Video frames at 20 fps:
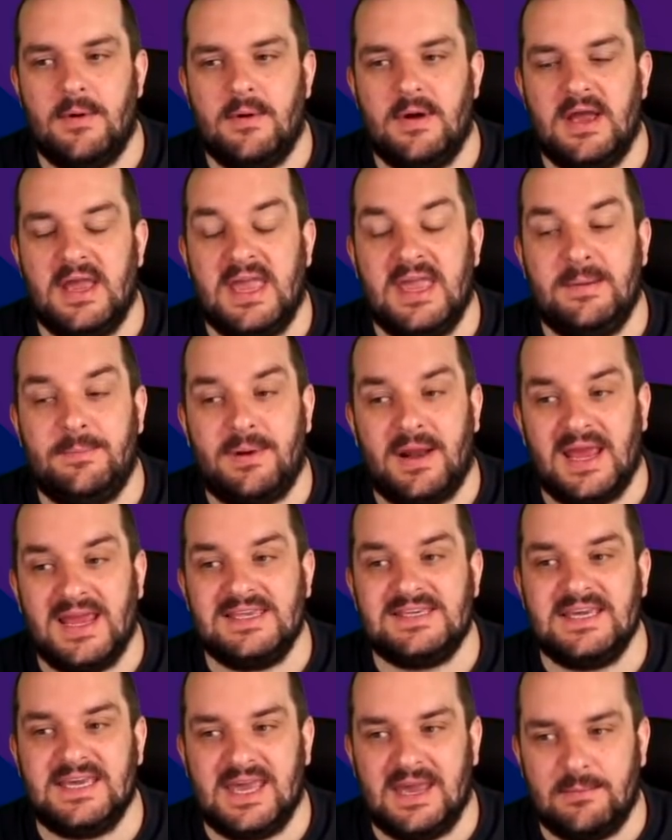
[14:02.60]
He
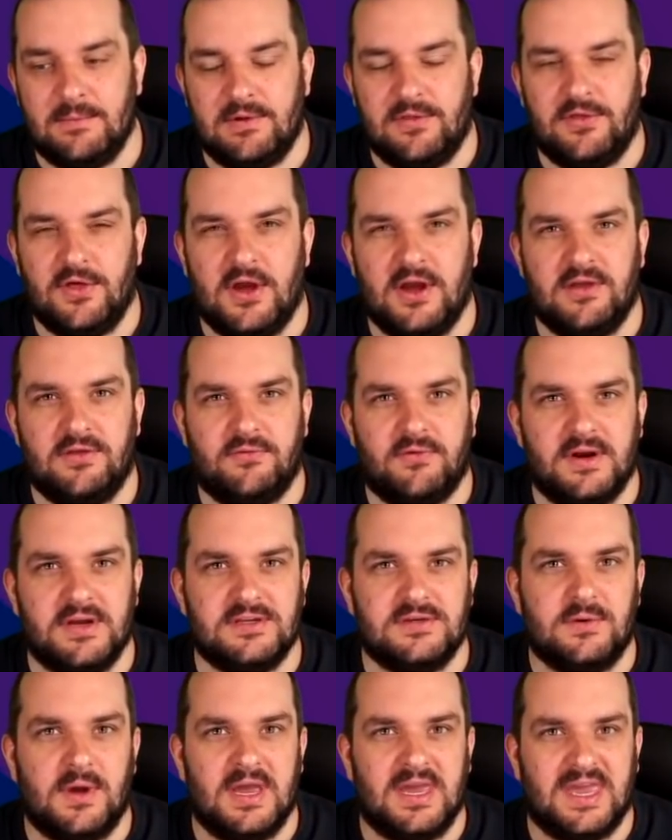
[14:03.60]
plays in game week
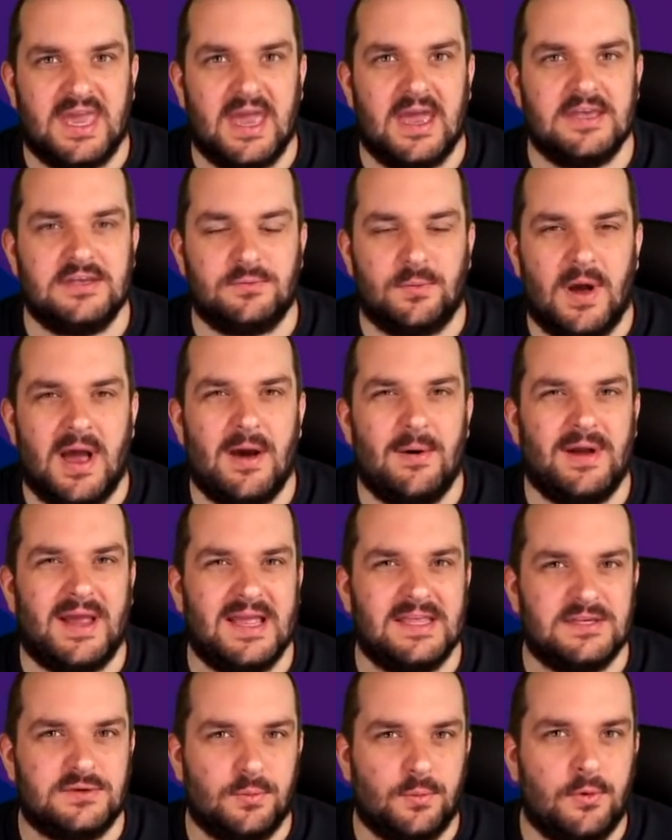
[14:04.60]
33 as well
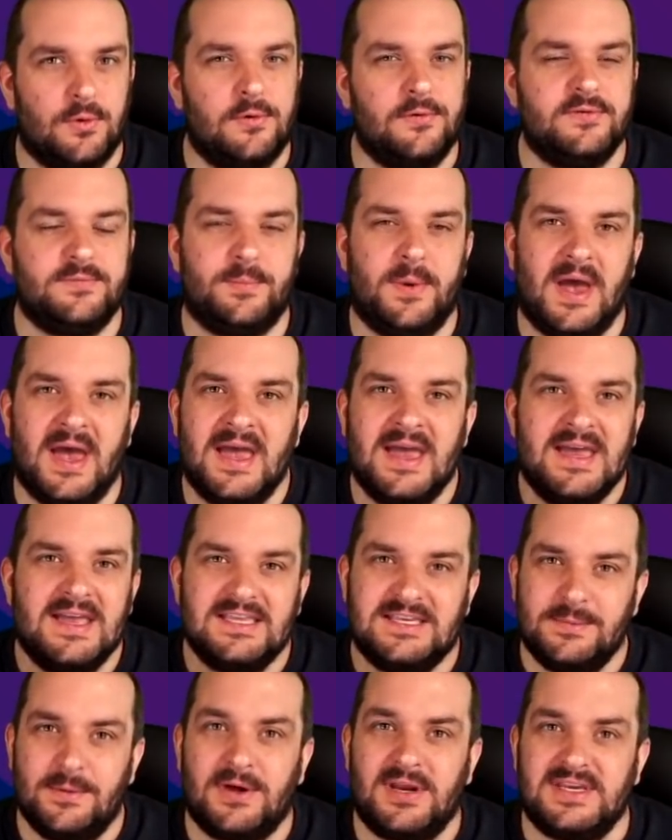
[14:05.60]
against Wolves, but
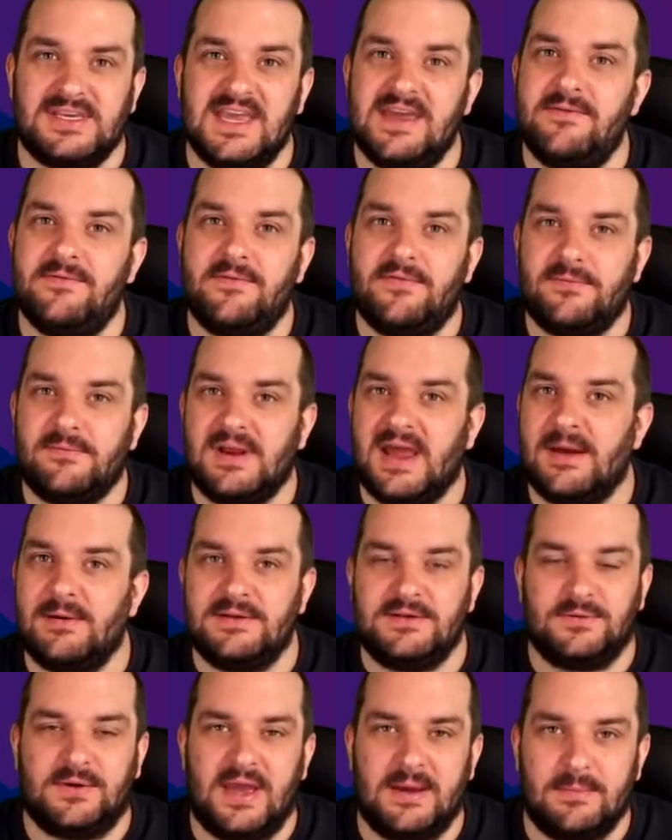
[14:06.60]
to be honest, even from now
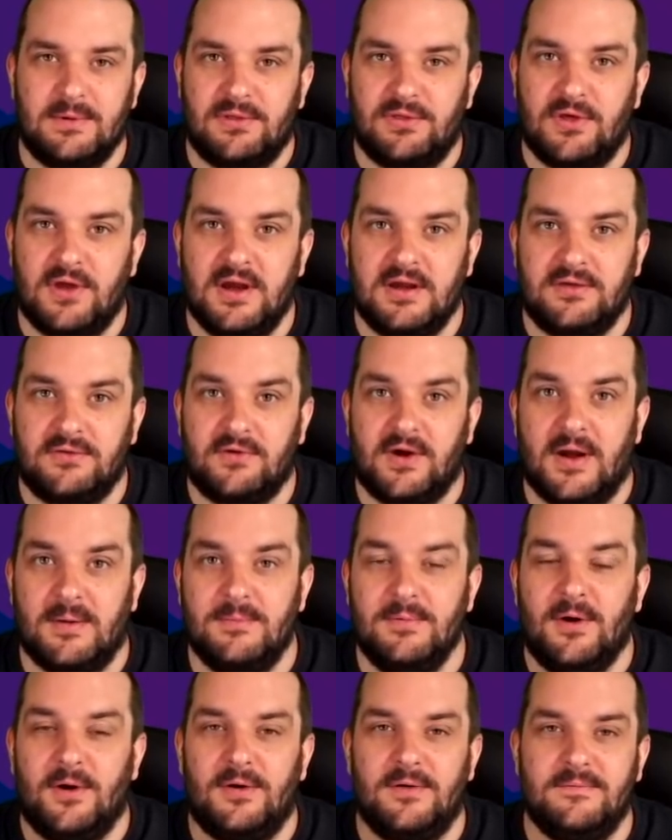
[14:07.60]
until game week 33,
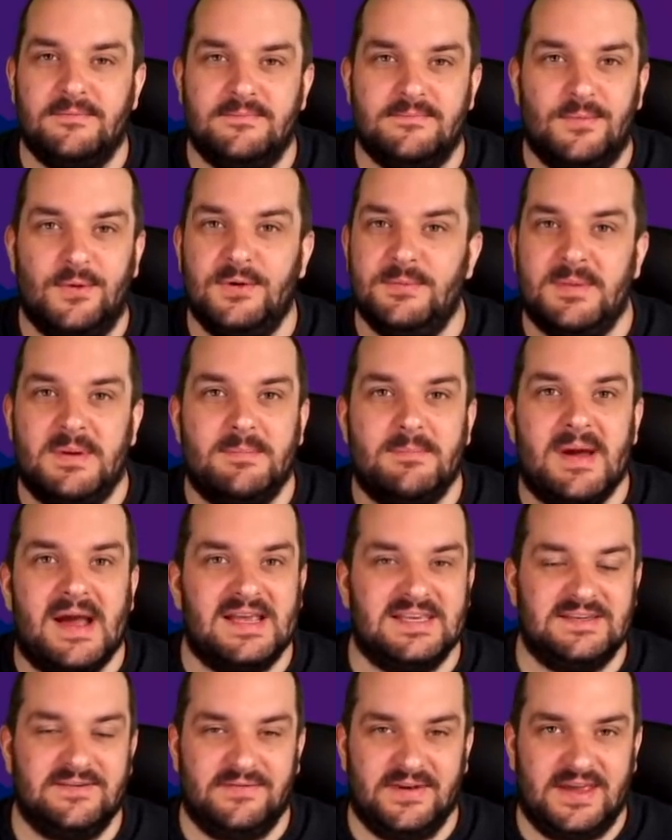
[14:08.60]
wouldn't be
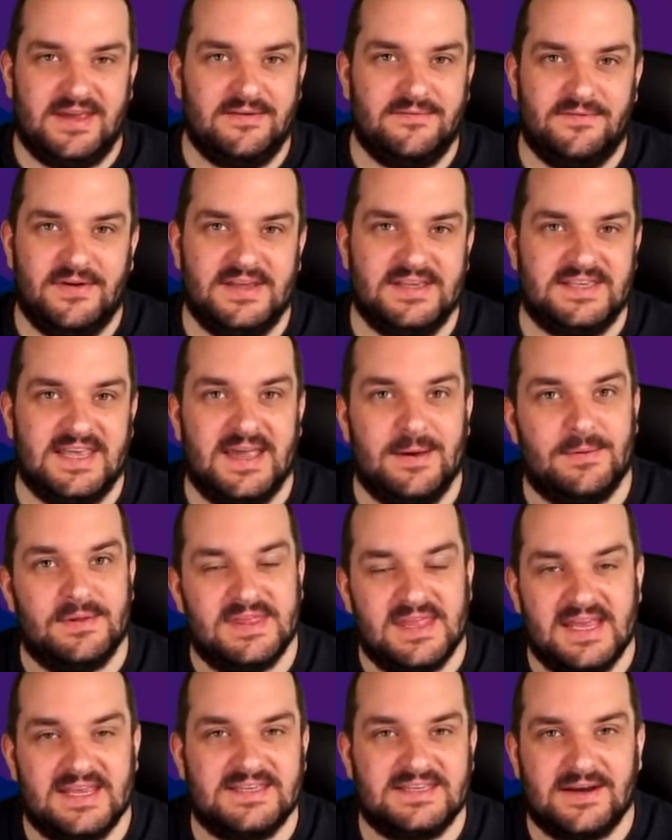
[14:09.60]
massively convinced that he would
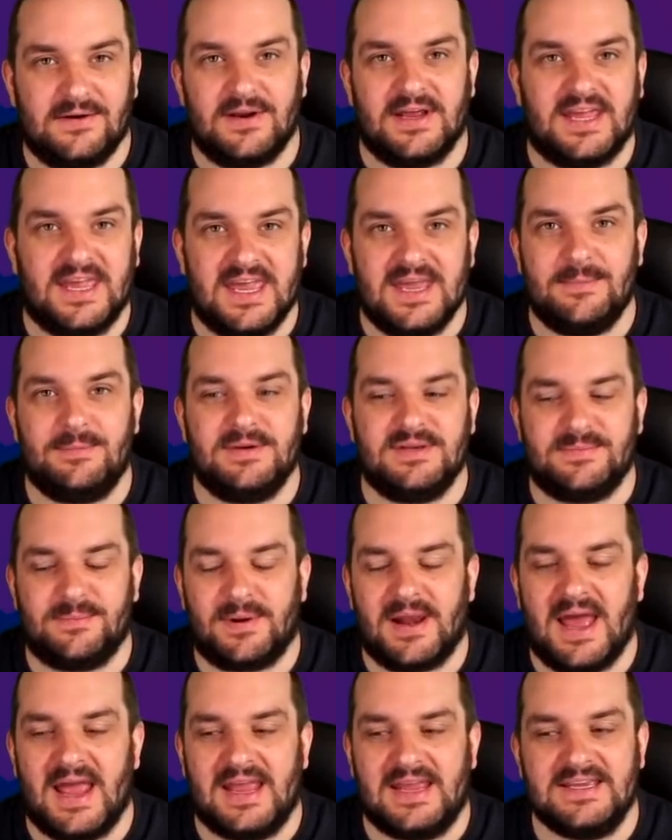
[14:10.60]
necessarily keep his
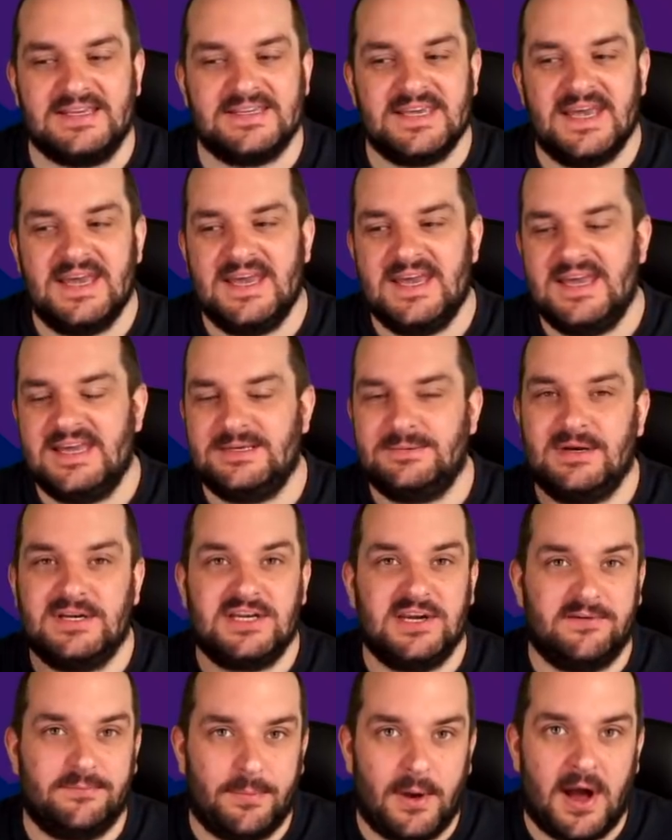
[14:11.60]
place,
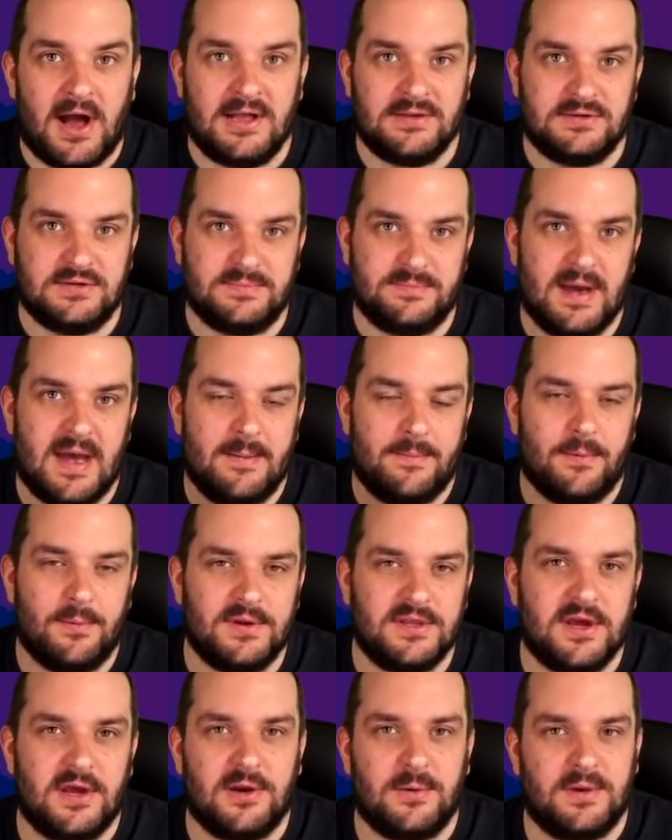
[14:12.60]
especially if Barnes was back. But
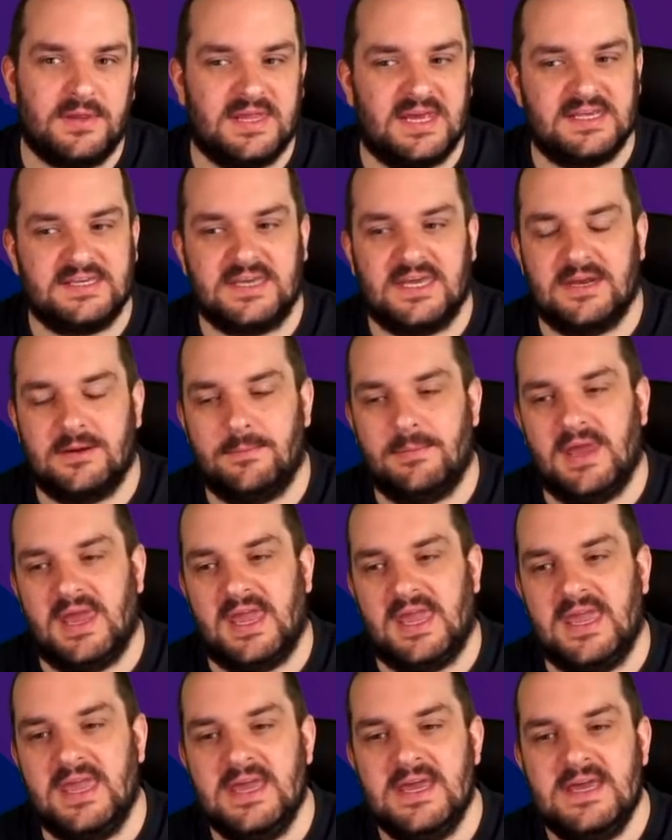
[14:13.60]
we don't know when that's going to
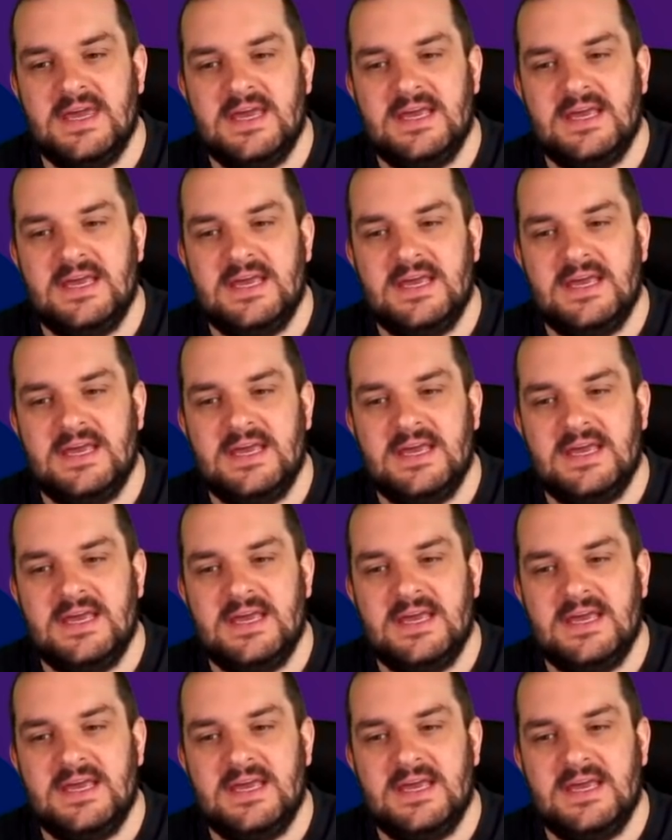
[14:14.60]
be.